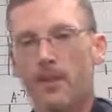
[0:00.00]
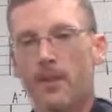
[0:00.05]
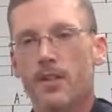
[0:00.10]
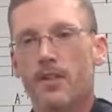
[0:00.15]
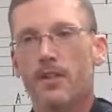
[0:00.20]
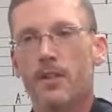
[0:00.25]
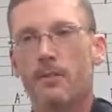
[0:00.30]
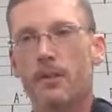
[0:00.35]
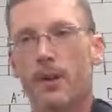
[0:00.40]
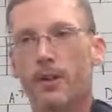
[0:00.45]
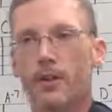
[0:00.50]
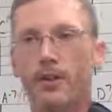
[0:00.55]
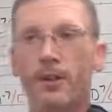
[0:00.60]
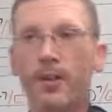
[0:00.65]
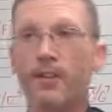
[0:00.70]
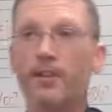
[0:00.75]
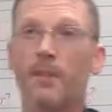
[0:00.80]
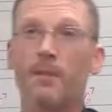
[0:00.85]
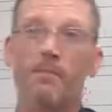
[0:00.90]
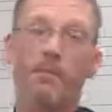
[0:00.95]
Some other
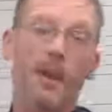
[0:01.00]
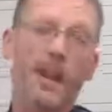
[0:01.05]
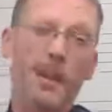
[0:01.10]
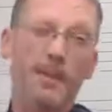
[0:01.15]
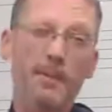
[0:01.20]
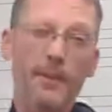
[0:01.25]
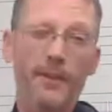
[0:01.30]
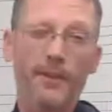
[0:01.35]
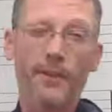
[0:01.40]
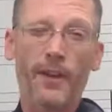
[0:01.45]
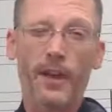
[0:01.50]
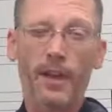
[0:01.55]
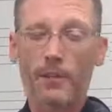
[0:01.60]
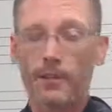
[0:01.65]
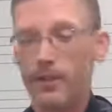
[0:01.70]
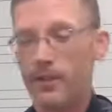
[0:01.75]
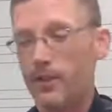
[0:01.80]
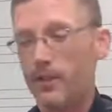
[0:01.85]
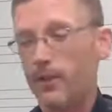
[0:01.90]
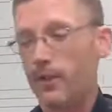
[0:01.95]
things that may be
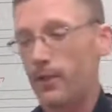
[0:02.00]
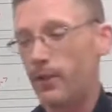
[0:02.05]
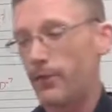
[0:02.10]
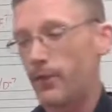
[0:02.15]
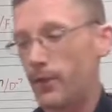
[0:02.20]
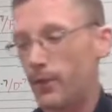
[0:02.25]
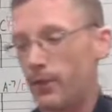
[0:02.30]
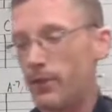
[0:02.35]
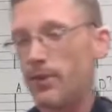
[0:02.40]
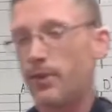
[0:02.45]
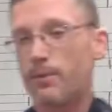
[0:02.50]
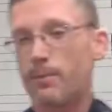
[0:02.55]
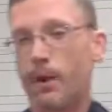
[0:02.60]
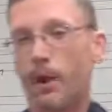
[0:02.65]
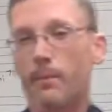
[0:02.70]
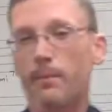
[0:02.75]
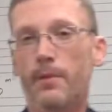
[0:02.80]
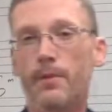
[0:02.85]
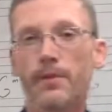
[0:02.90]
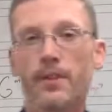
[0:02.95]
available to you if you use
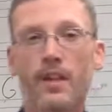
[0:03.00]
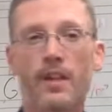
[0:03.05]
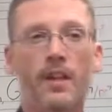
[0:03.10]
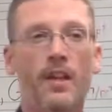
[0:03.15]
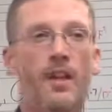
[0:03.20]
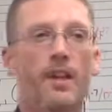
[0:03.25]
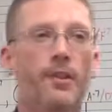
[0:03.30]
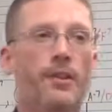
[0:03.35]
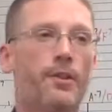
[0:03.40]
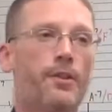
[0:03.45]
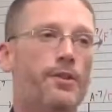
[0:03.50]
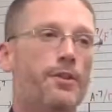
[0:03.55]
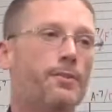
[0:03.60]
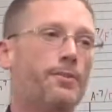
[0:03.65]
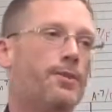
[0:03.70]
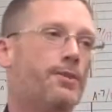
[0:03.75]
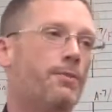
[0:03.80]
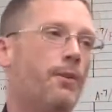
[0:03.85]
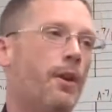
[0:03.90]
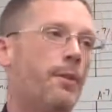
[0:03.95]
Smart Music, there's some
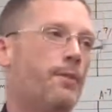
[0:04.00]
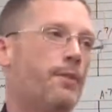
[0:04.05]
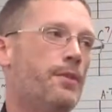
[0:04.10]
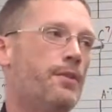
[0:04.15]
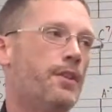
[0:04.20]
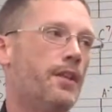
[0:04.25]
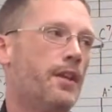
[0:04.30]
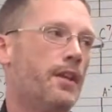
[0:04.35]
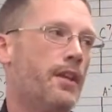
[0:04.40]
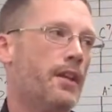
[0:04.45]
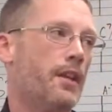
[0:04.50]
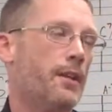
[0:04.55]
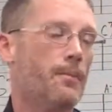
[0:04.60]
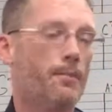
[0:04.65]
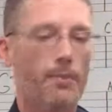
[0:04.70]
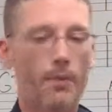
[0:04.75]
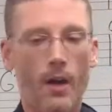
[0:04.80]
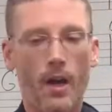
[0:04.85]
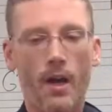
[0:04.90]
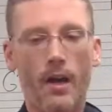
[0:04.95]
Smart Music
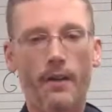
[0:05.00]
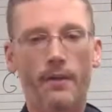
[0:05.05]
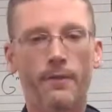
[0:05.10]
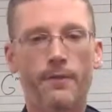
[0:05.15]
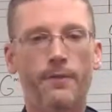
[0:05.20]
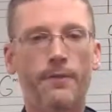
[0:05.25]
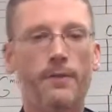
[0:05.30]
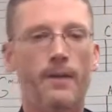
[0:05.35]
improv